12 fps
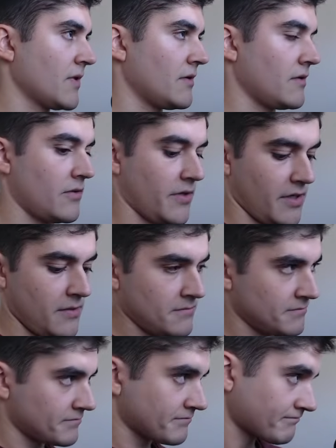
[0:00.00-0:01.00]
Okay,
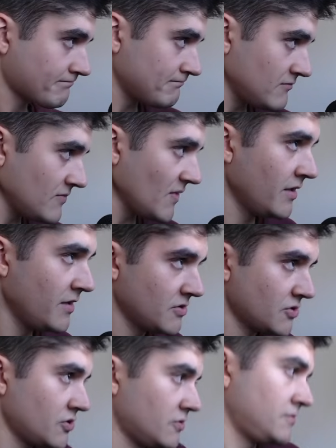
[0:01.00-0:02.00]

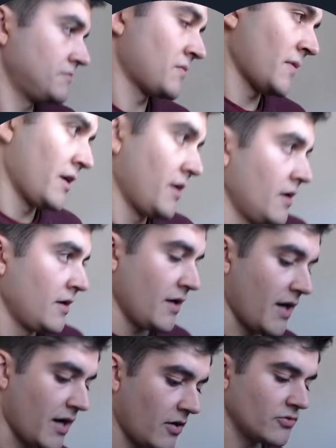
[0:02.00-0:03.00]
so
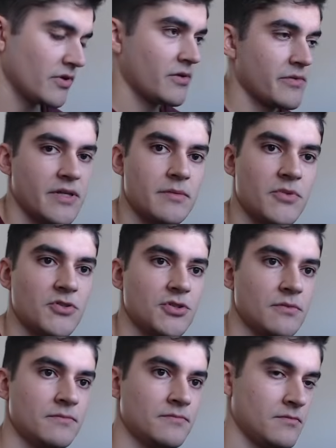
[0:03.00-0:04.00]
how do I create a module?
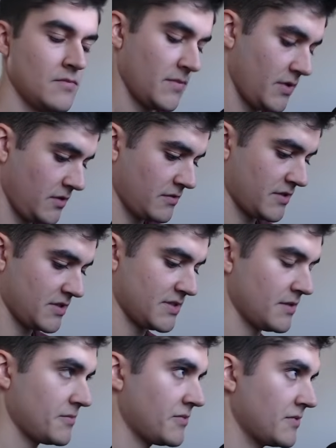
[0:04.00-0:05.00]
You can
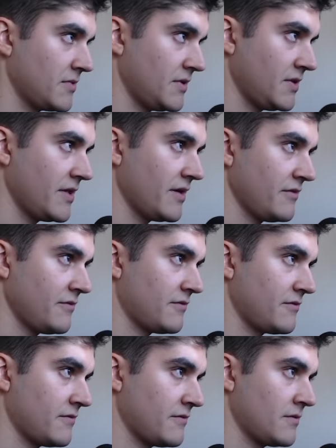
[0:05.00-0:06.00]
type
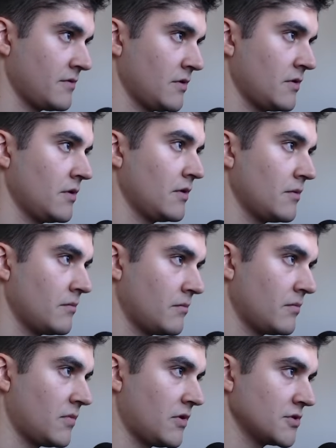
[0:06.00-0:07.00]
def
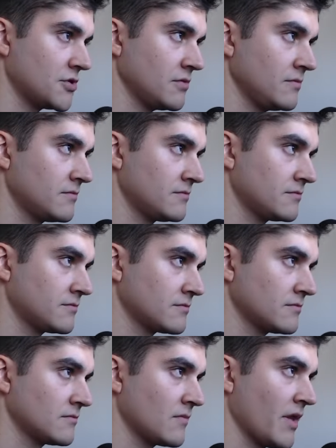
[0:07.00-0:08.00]
module.
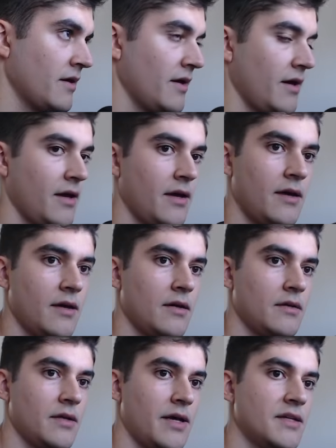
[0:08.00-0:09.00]

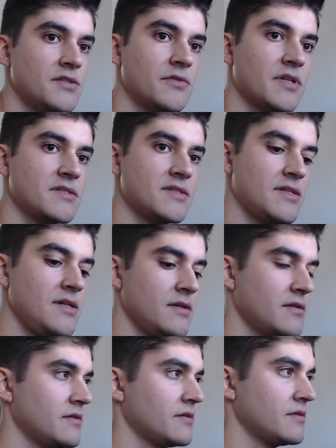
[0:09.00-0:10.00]
And as you can see,
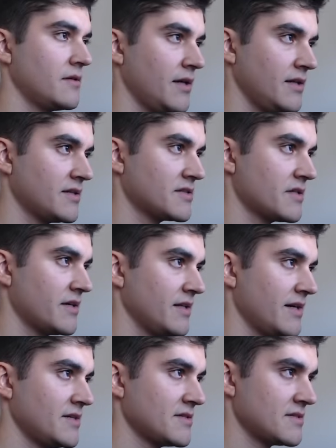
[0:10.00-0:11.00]
the Elixir
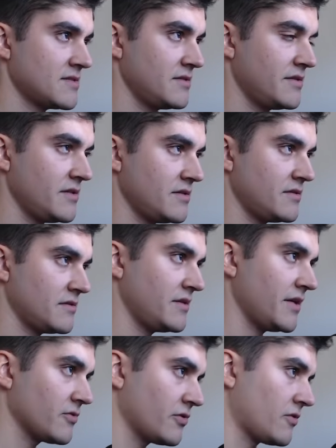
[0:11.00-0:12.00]
ls did the
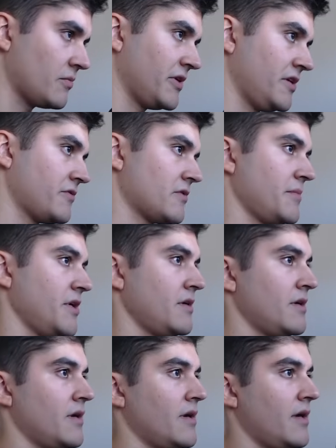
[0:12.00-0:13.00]
autocomplete for me,
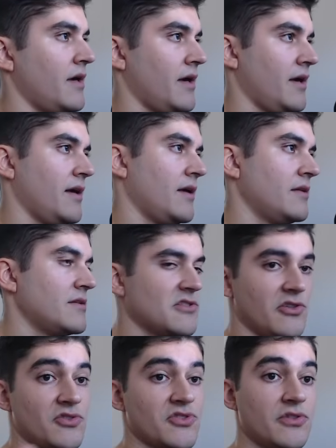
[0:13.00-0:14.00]
and this
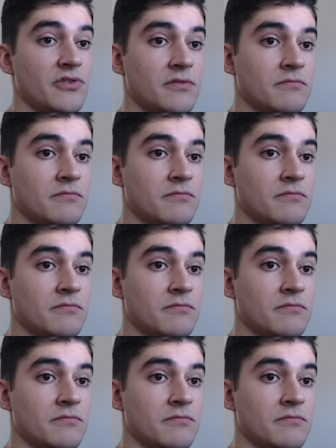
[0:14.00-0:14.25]
looks good.